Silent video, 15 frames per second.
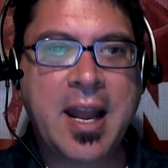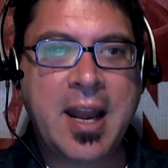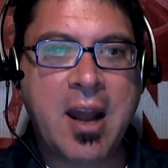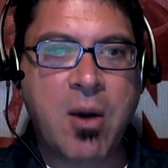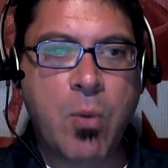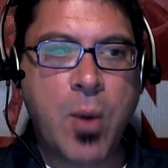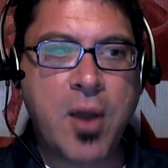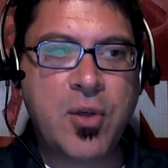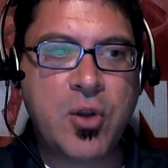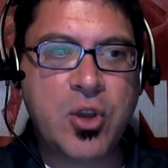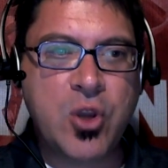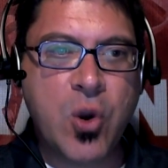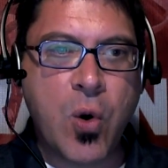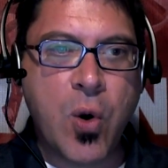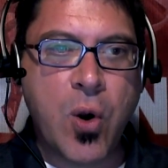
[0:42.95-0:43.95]
Now, whether
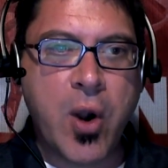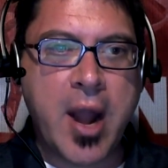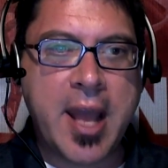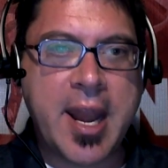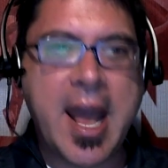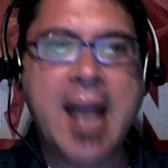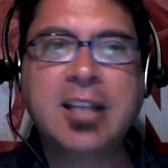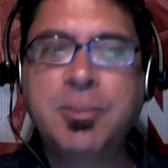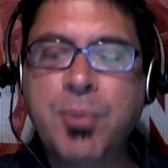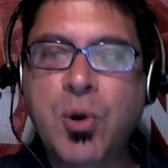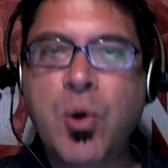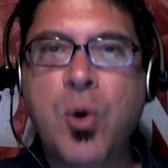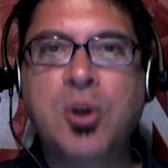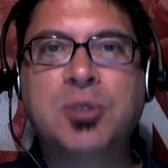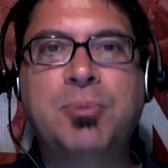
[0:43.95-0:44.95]
you're an expert
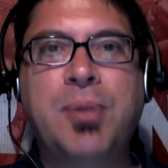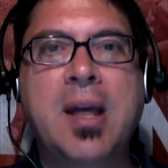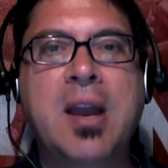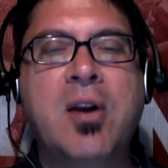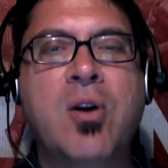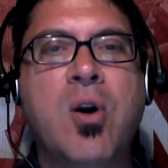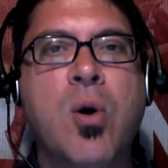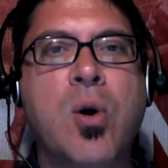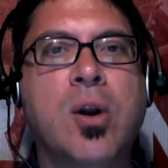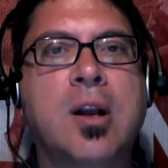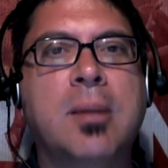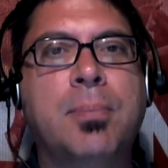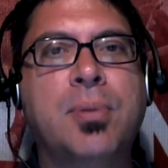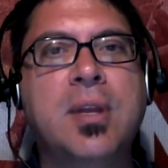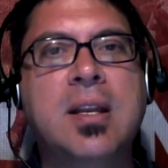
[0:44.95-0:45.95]
horse player or a
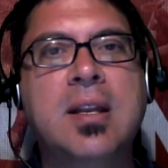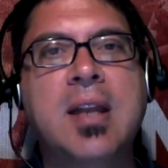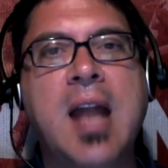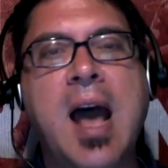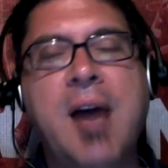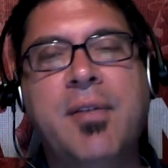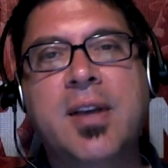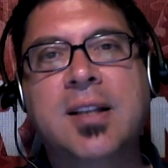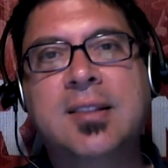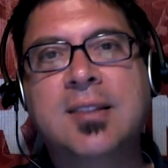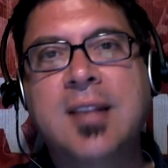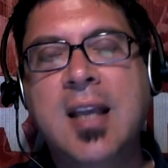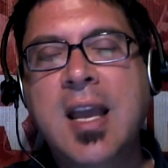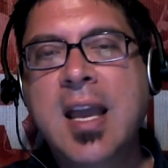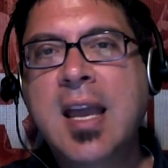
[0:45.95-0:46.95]
complete novice,
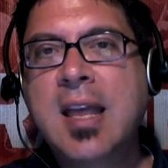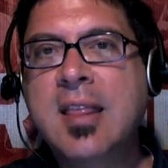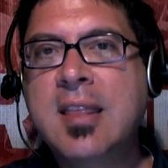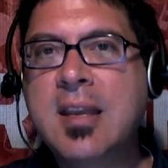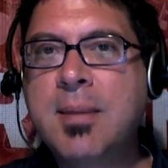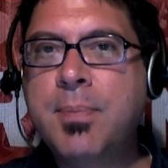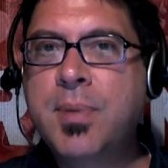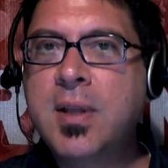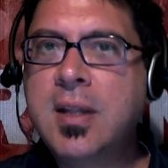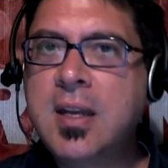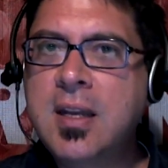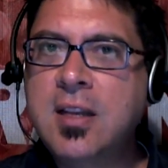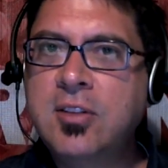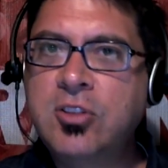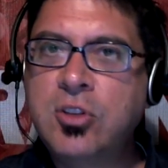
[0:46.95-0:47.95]
the
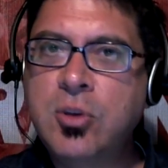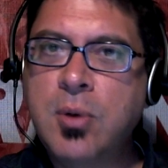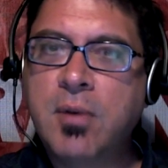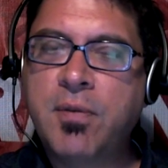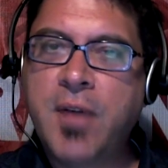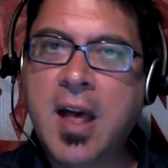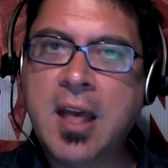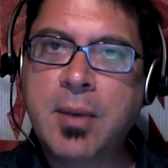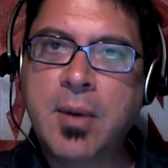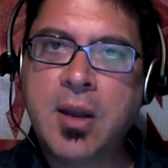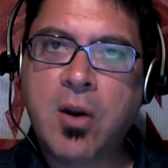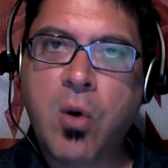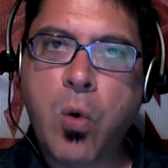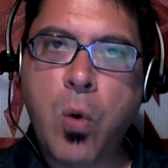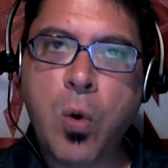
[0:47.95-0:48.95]
ability to evaluate
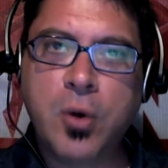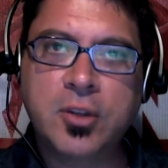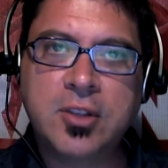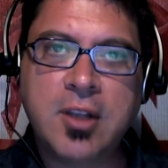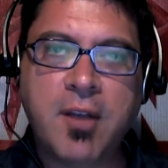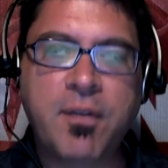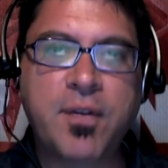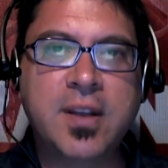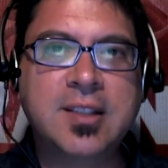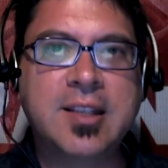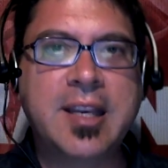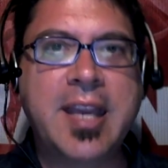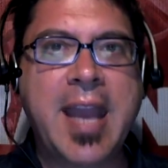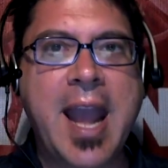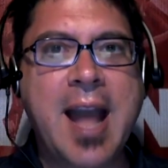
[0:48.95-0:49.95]
horse
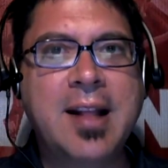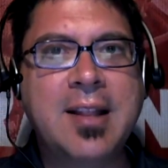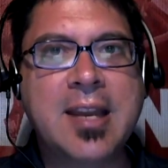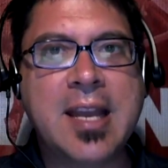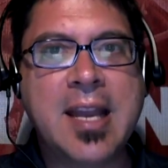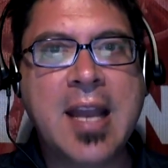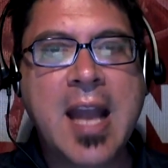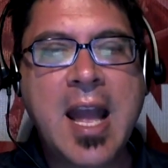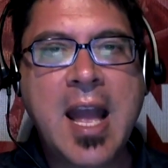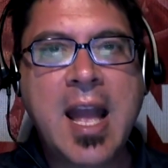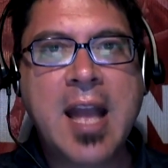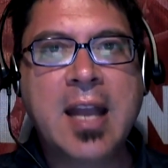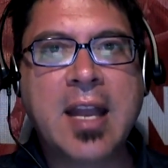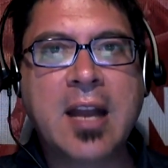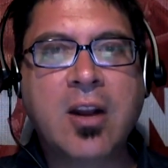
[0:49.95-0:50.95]
physicality
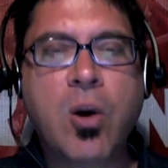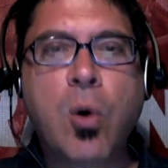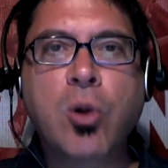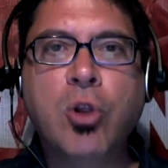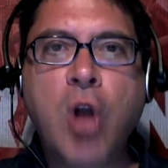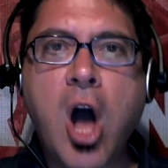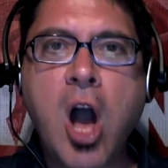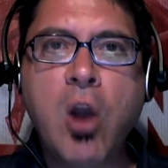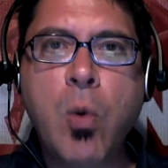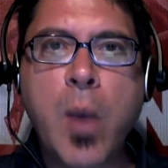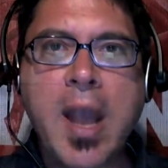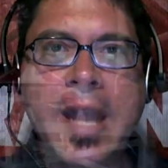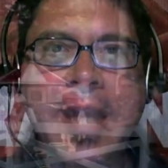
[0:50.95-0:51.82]
can go a long way